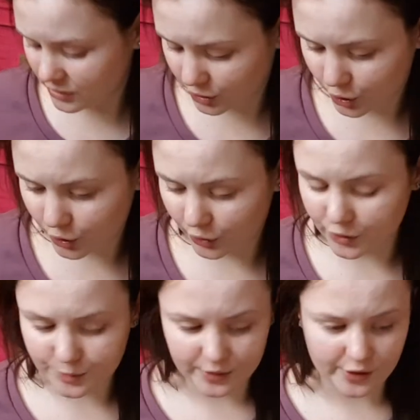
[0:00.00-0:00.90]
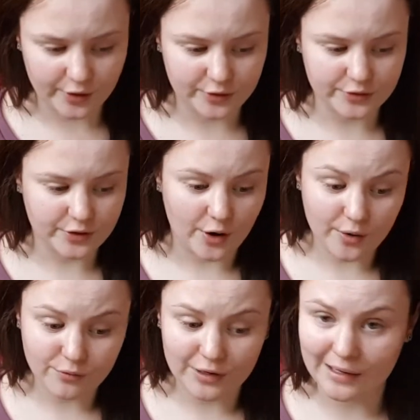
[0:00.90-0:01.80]
the curlers because
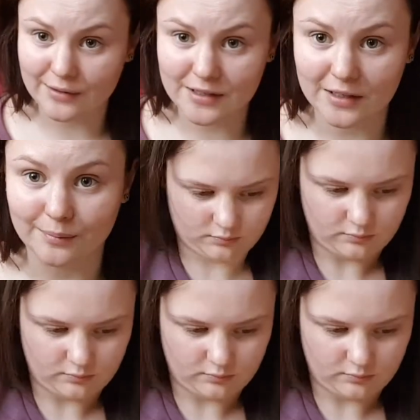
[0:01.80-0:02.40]
I'm running out of time.